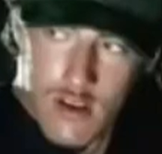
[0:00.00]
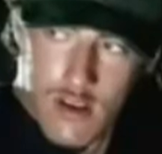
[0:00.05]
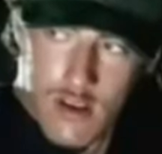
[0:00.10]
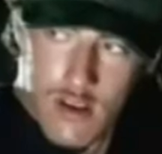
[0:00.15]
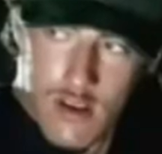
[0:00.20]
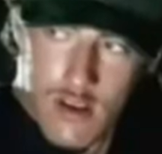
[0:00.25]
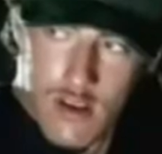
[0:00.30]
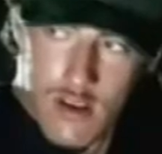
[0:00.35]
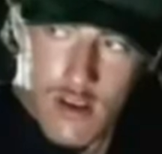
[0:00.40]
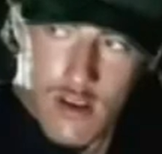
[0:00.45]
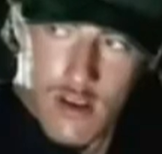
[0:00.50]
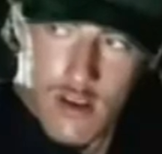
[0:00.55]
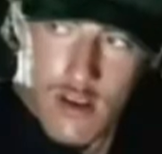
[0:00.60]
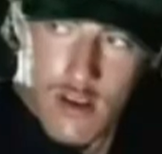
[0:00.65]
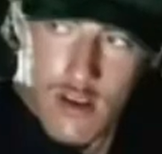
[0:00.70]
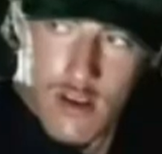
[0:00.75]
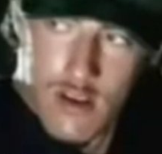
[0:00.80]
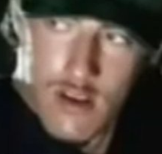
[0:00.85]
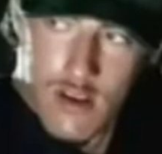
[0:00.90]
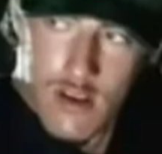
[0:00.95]

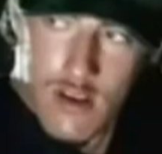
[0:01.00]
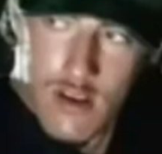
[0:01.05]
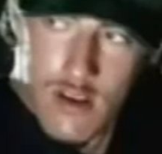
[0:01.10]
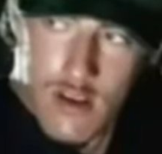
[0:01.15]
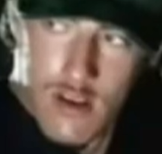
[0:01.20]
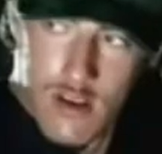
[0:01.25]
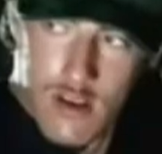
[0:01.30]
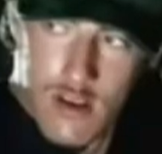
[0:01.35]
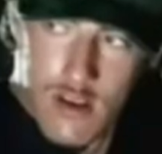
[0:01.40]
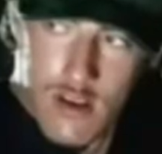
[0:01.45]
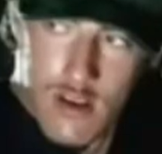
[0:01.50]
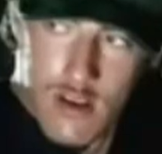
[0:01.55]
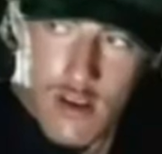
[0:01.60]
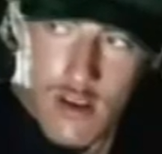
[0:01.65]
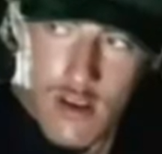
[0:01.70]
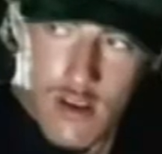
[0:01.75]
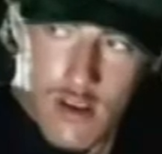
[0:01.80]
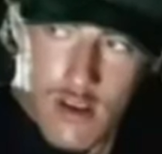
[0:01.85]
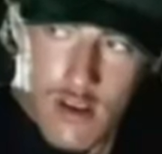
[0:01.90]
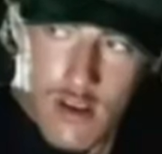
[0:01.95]

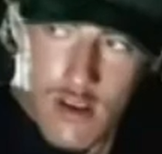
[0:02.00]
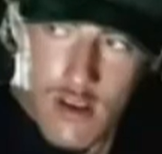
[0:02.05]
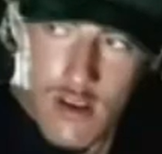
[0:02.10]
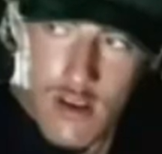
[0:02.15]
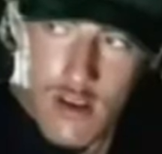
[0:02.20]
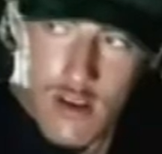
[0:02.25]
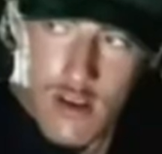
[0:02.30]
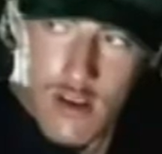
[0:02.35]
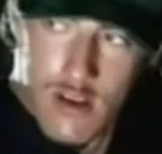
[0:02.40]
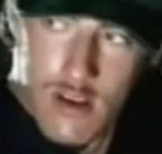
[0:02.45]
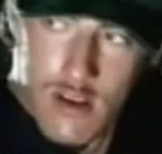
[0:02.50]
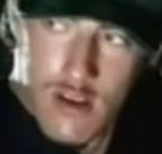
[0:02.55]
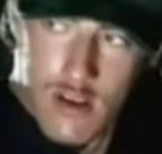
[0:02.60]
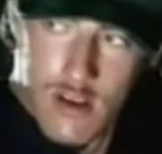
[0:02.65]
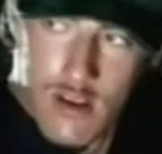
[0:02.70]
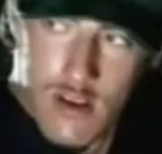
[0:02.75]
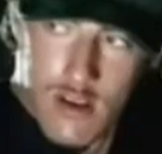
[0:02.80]
No words are spoken by the person on screen.